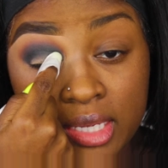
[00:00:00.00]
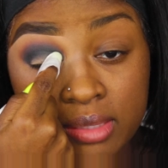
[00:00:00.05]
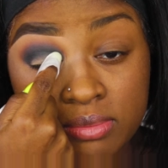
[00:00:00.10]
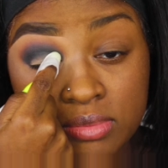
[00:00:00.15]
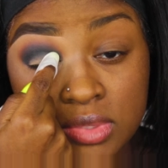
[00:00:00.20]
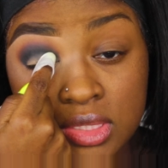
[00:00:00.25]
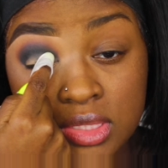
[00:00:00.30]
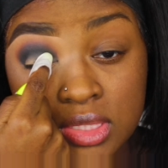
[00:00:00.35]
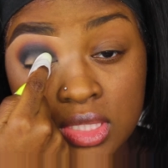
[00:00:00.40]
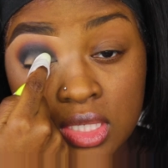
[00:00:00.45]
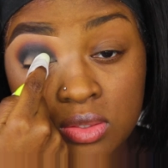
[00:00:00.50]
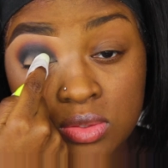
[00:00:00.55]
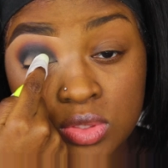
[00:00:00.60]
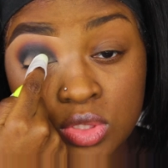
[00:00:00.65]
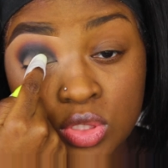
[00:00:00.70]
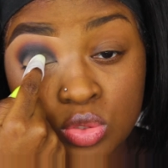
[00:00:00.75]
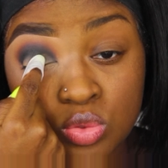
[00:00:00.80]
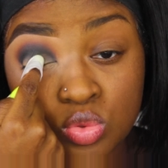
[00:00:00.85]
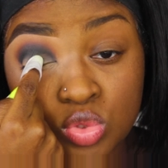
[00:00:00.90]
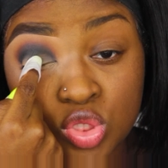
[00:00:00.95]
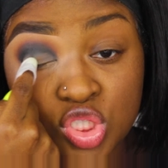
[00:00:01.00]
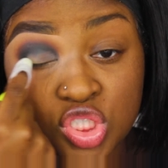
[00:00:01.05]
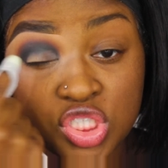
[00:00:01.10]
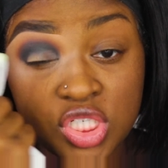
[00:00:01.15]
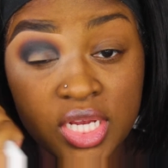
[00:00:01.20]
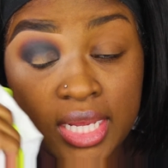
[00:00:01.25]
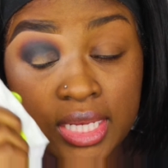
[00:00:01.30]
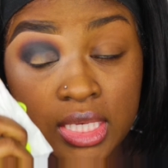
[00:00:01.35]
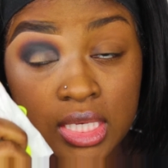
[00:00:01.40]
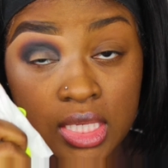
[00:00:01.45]
I'm just going to
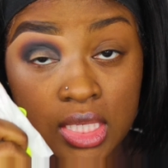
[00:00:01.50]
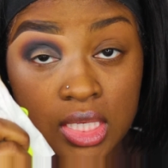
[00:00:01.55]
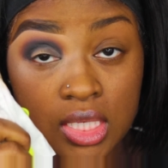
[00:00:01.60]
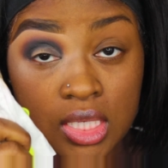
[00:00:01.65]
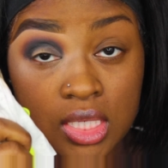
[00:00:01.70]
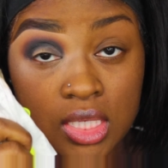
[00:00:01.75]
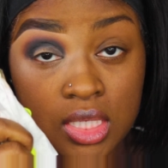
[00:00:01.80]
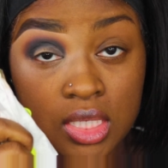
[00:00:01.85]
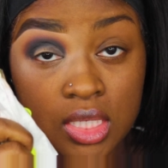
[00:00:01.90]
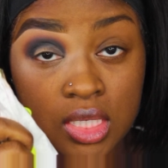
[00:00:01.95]
gently